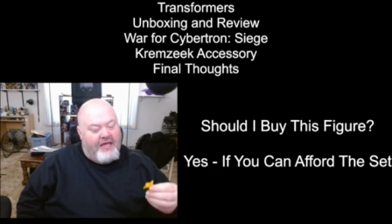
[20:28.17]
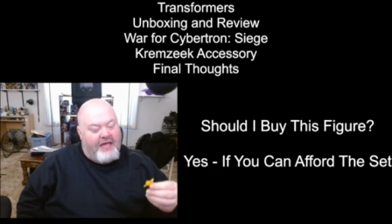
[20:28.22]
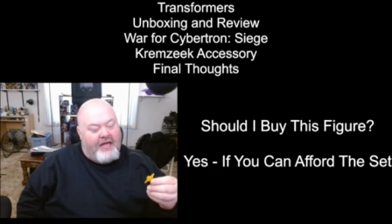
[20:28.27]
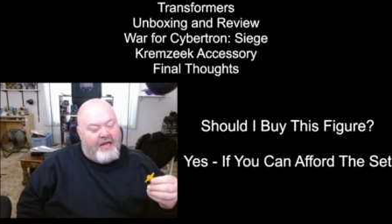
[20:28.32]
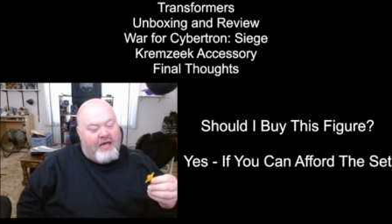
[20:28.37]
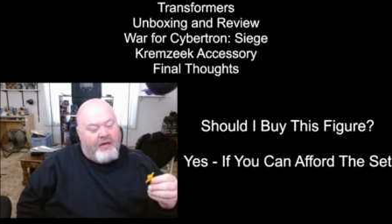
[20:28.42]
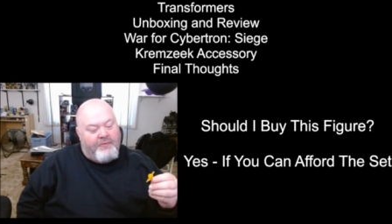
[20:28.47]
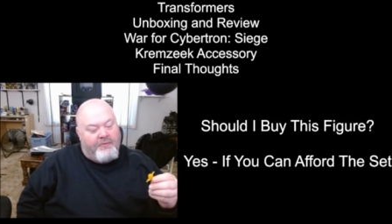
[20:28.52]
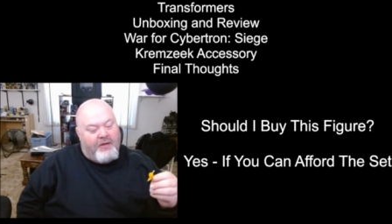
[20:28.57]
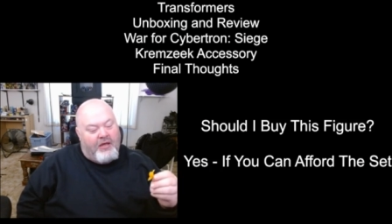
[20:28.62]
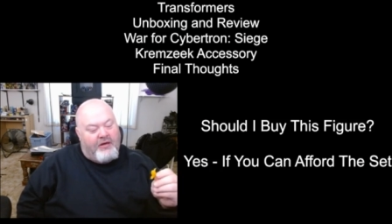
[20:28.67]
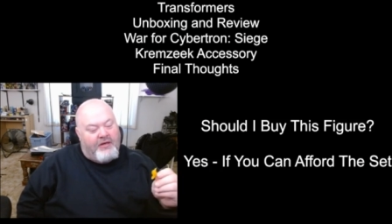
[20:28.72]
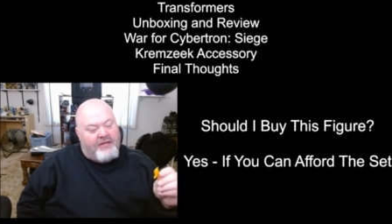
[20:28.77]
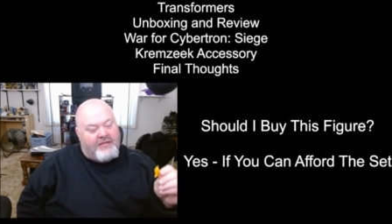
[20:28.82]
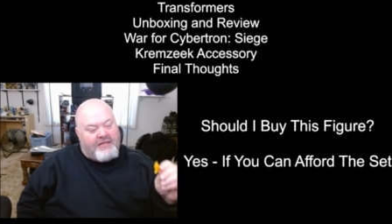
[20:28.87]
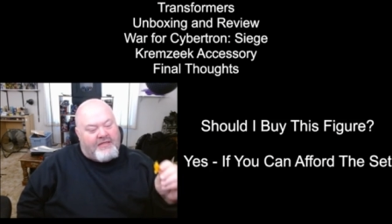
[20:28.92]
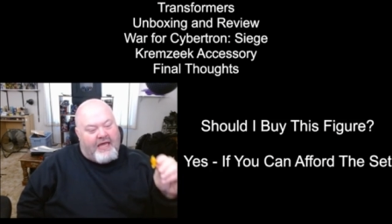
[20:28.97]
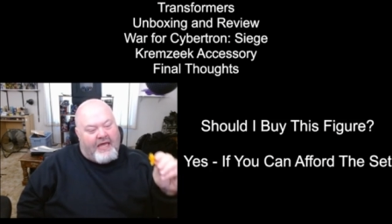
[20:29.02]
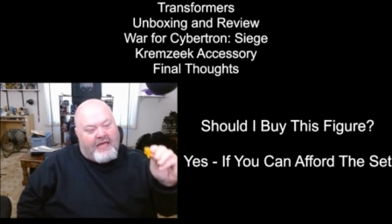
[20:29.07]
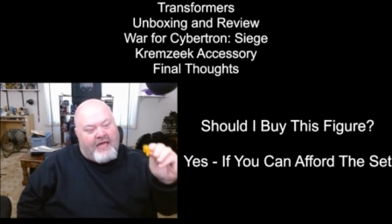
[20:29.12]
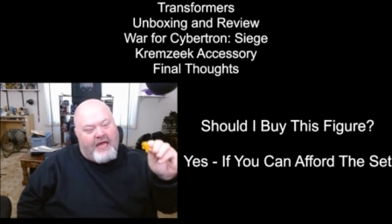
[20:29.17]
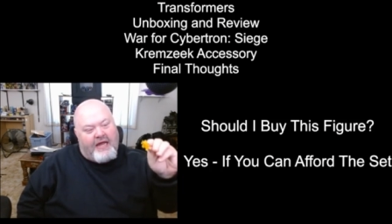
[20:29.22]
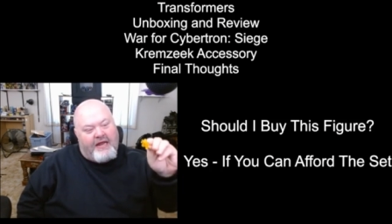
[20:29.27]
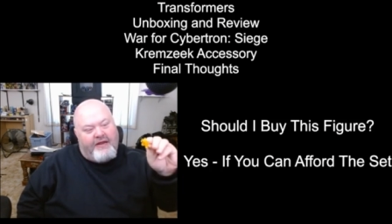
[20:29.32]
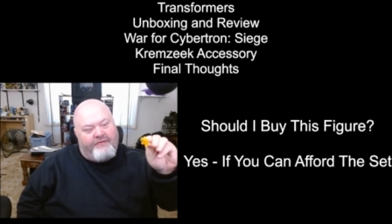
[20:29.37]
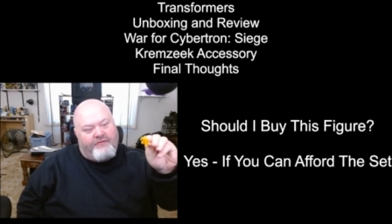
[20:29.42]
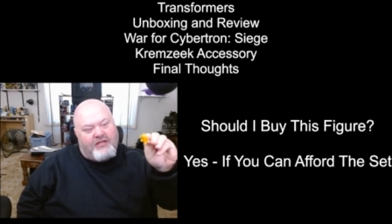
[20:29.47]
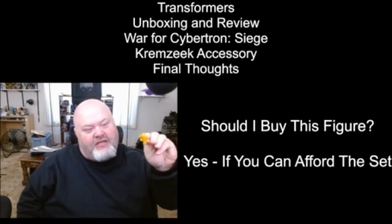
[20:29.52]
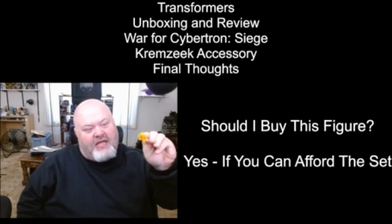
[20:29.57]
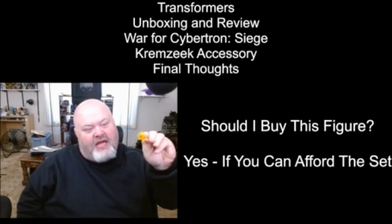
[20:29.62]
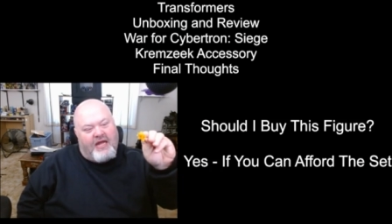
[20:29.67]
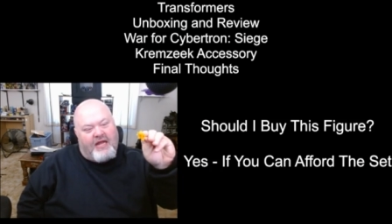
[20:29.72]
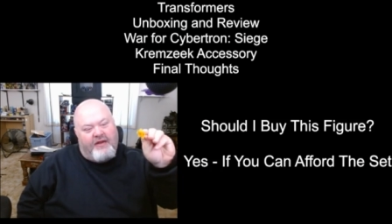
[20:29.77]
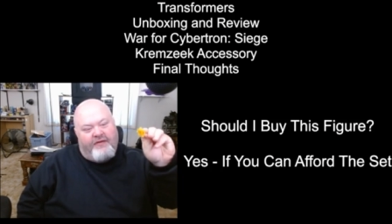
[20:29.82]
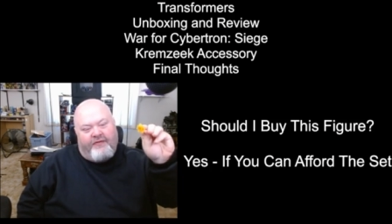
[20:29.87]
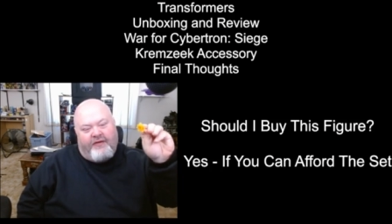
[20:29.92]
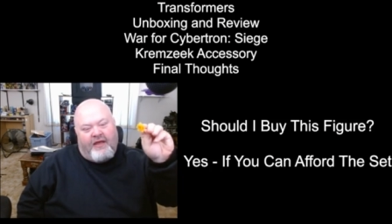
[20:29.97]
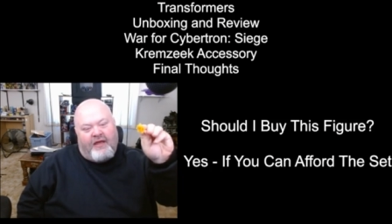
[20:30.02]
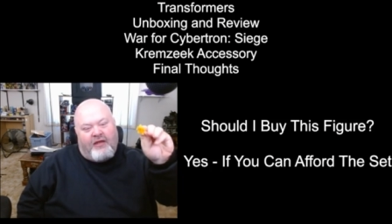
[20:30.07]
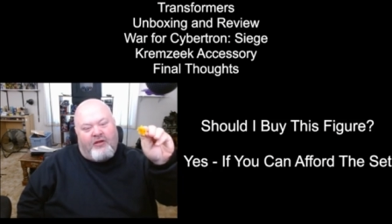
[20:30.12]
And I'll be honest, I kind of just kind
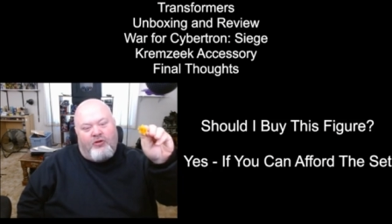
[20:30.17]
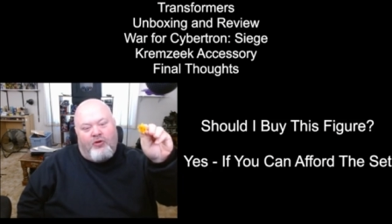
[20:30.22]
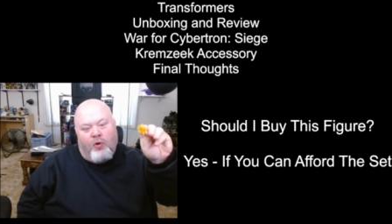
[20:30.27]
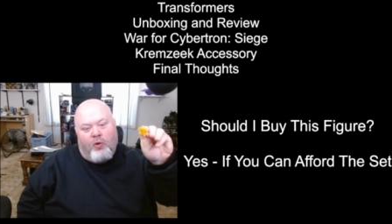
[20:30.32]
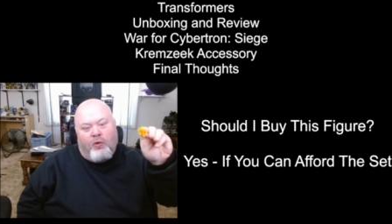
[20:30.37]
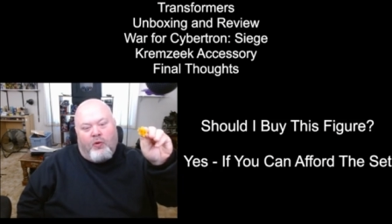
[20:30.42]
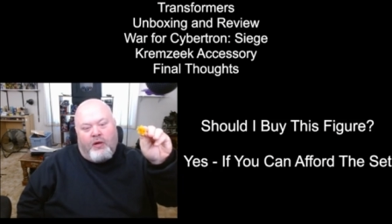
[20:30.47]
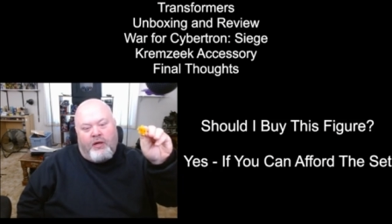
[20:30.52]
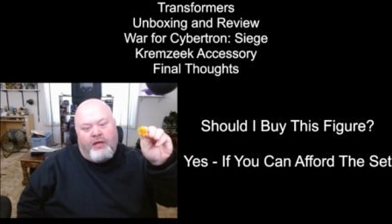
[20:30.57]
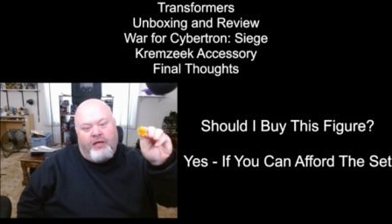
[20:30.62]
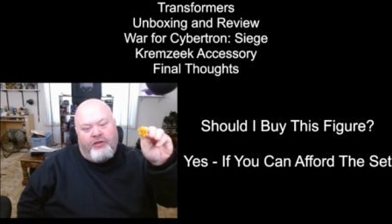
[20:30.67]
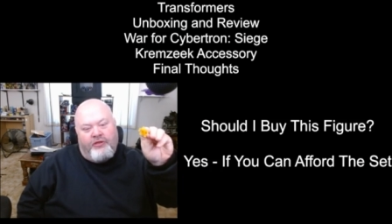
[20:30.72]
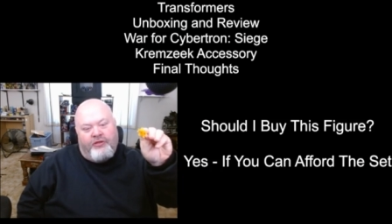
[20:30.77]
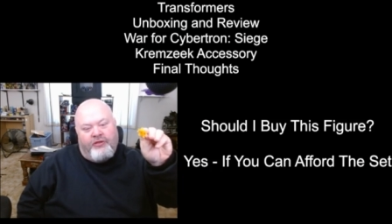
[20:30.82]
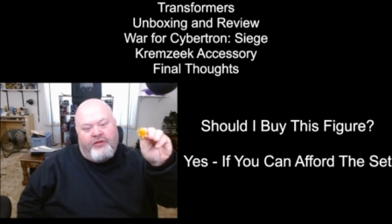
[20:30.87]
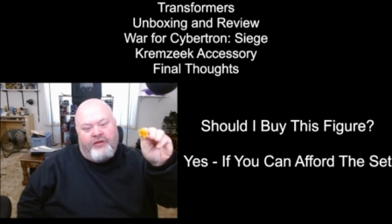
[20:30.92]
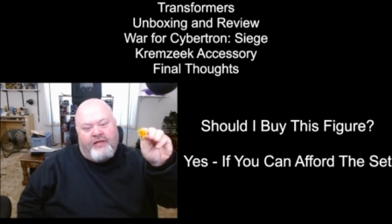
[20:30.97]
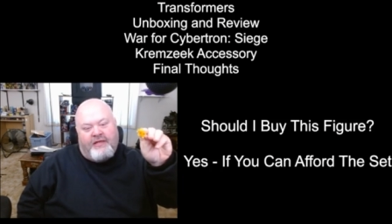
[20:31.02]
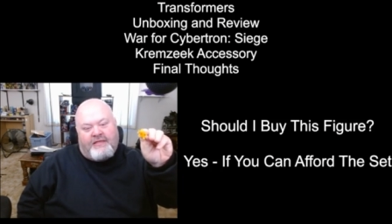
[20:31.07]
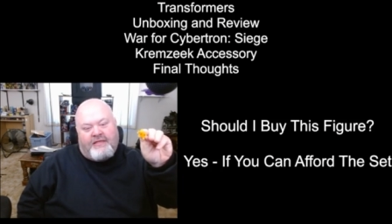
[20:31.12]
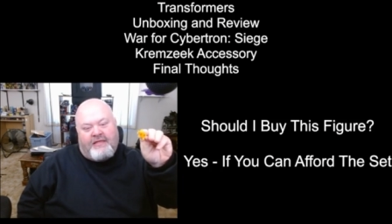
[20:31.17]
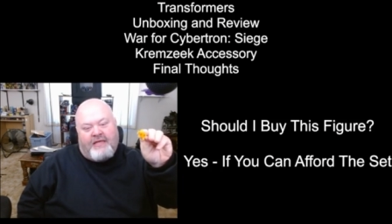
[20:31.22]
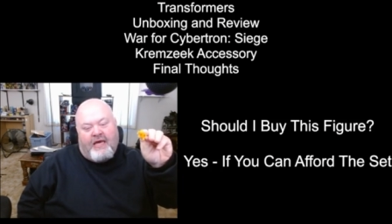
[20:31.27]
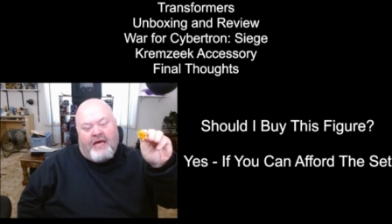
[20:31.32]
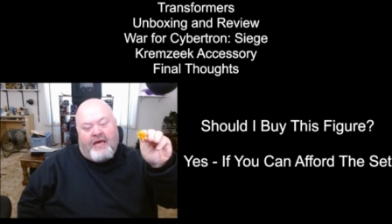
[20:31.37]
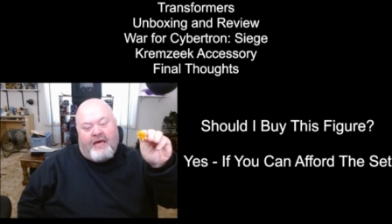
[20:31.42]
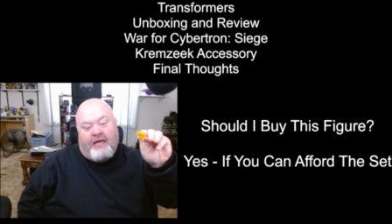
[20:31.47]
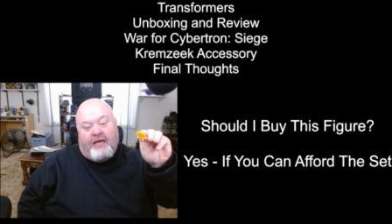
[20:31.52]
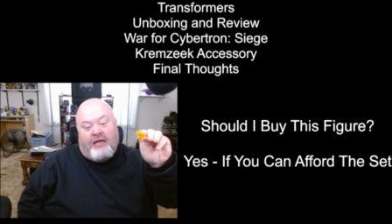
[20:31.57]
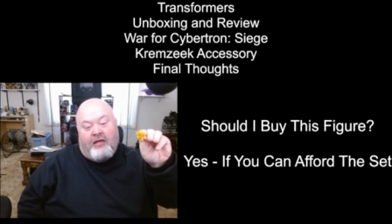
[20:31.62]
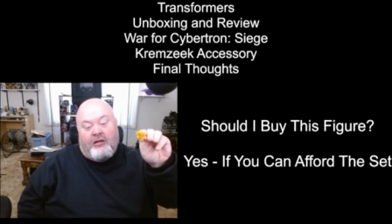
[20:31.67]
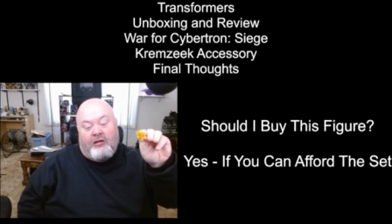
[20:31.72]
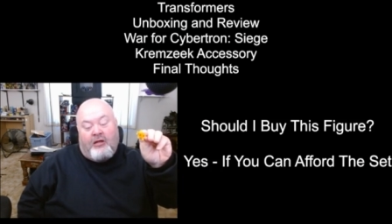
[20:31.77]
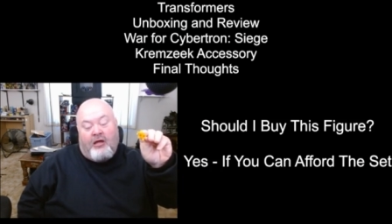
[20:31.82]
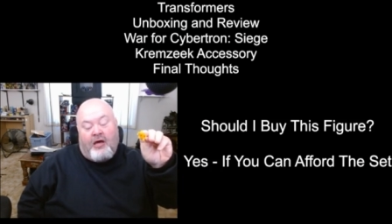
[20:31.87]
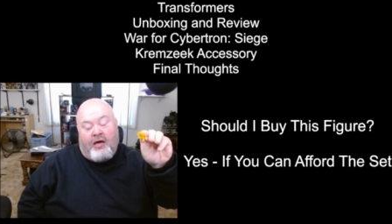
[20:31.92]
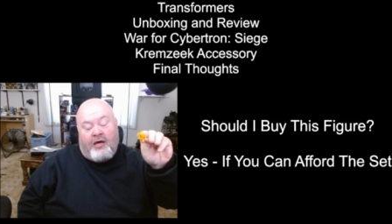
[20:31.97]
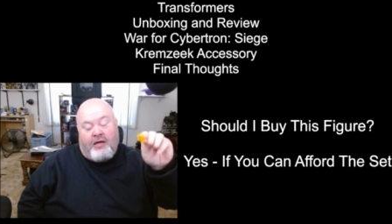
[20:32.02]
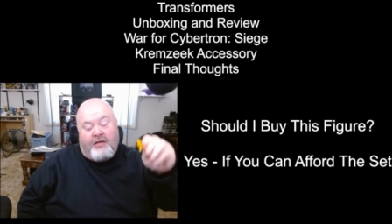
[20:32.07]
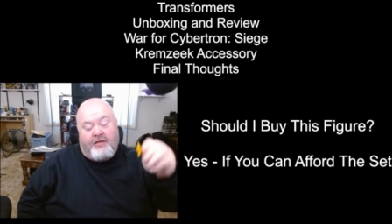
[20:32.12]
of ignored this guy a
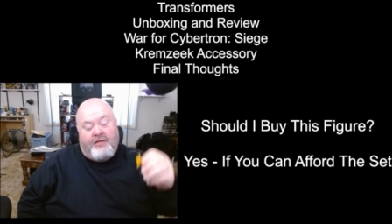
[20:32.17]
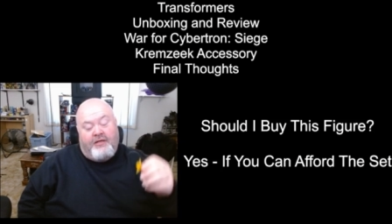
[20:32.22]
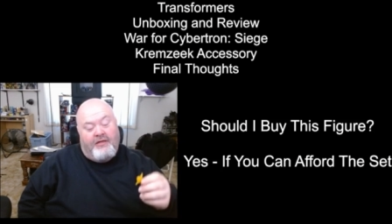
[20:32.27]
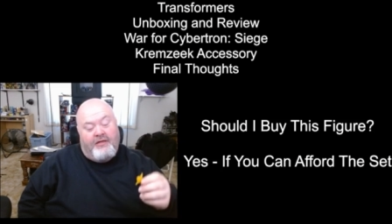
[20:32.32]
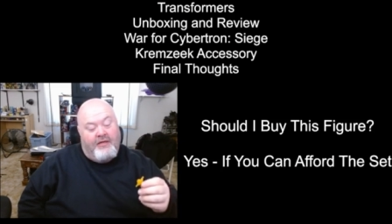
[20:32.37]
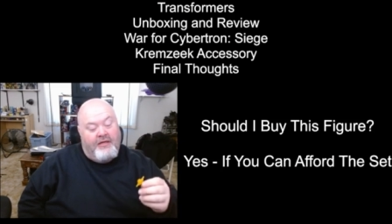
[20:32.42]
lot.